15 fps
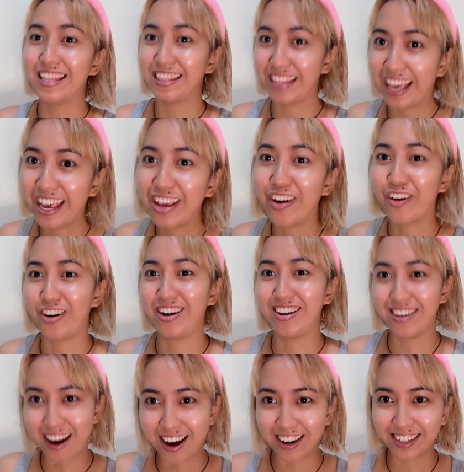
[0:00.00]
they are
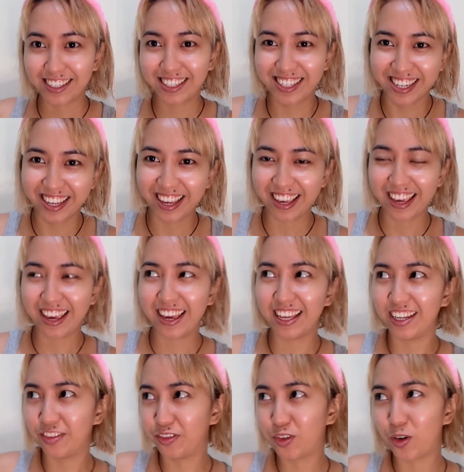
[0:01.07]
not.
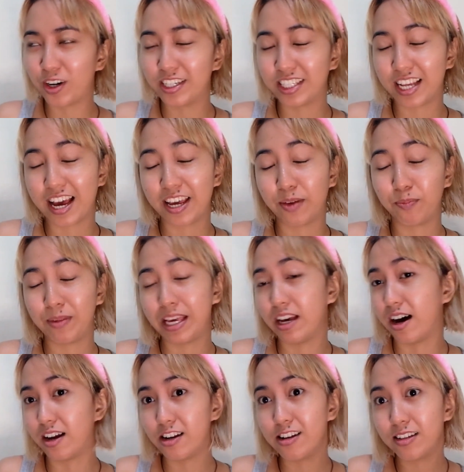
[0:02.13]
And of course I am being
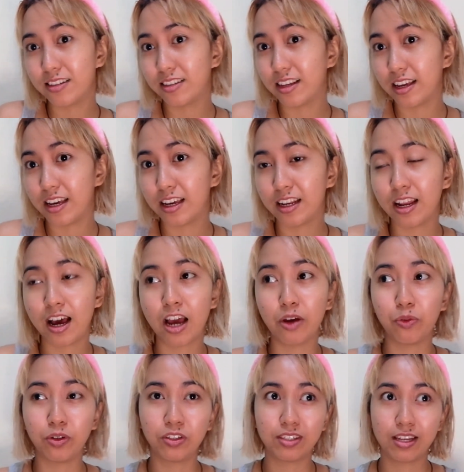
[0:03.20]
honest, and I
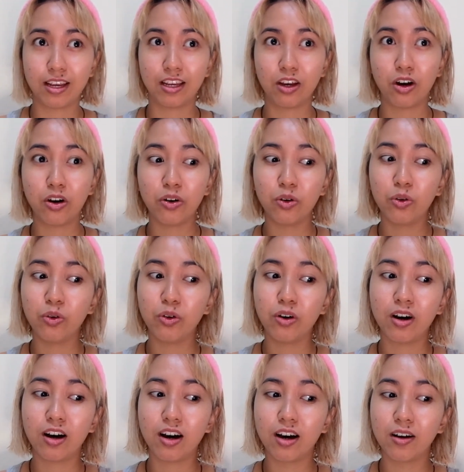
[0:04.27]
would say, oh,
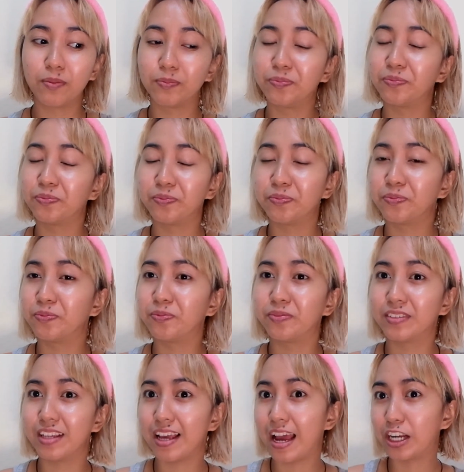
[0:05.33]

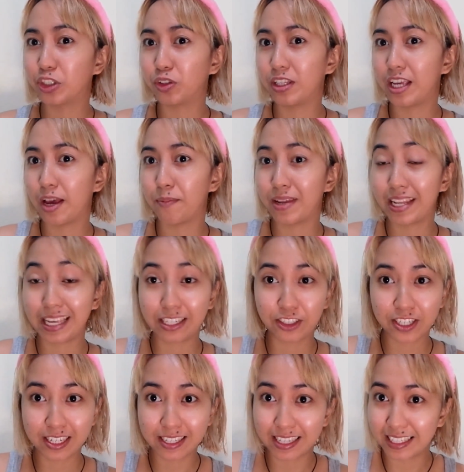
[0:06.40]
actually I'm an
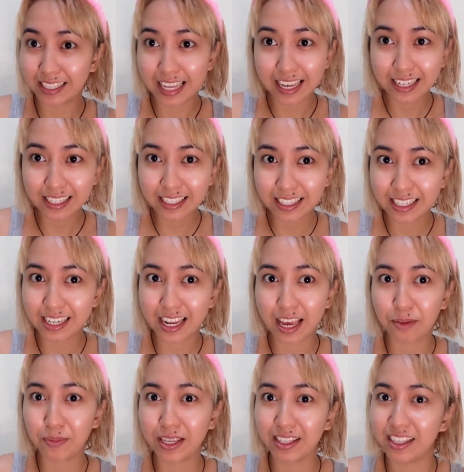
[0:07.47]
Asian descent. I
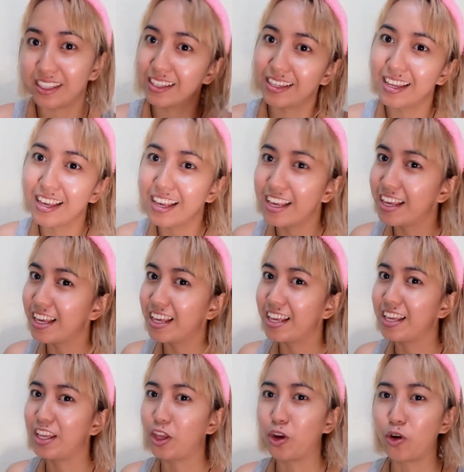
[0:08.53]
mean,
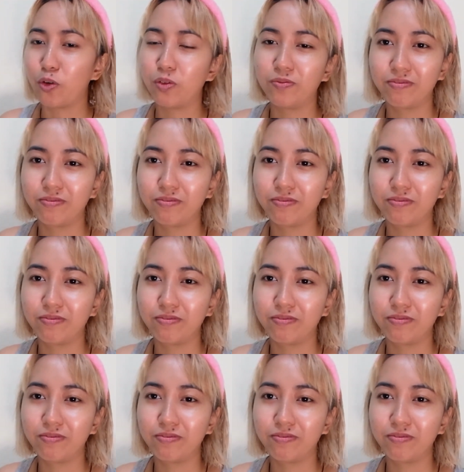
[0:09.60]
you know,